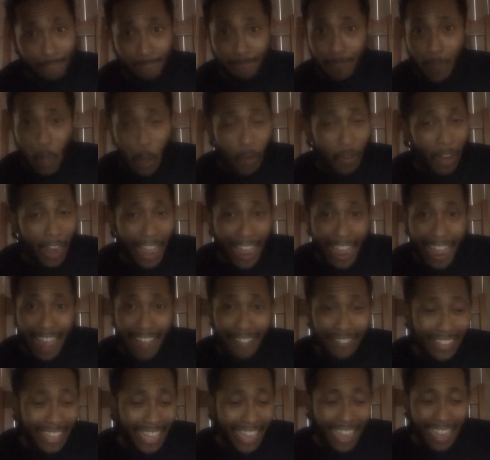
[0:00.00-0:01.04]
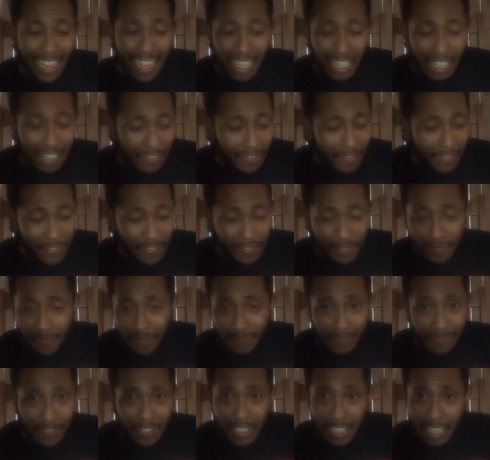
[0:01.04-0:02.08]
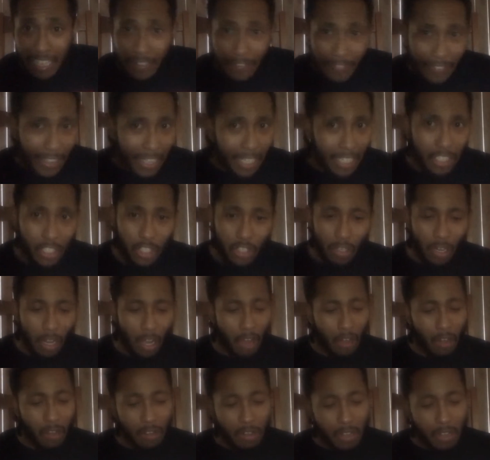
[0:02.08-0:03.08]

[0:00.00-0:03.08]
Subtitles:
don't have that good of a defense, you know?